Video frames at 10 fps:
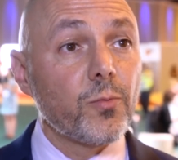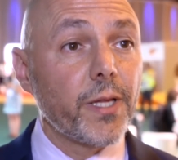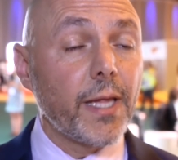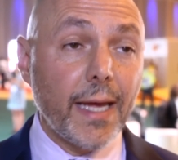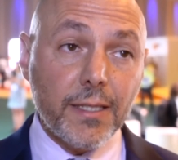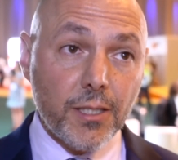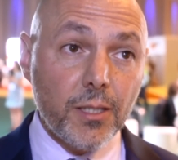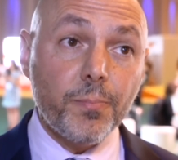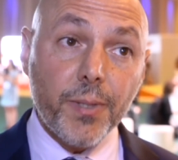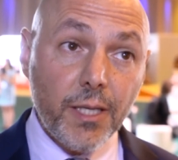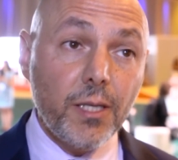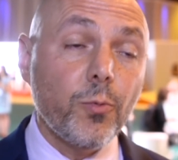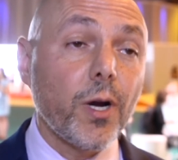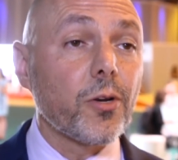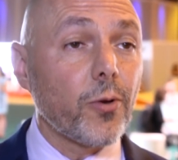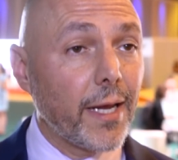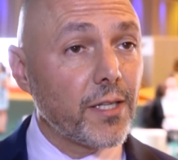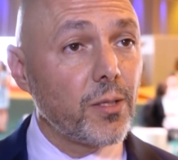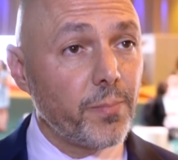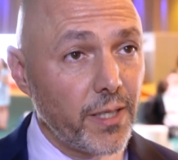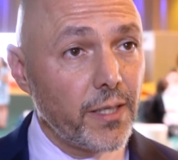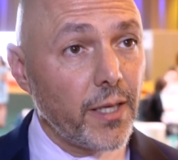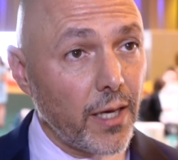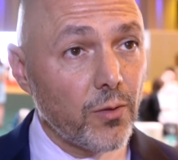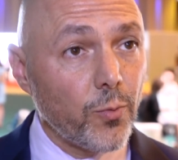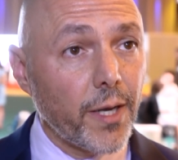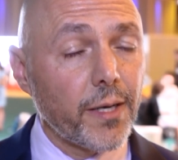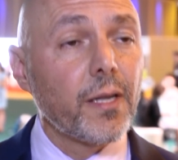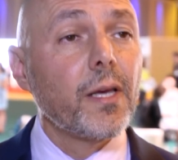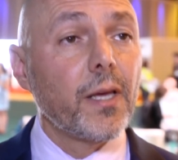with anti-PD-1 or anti-PD-L1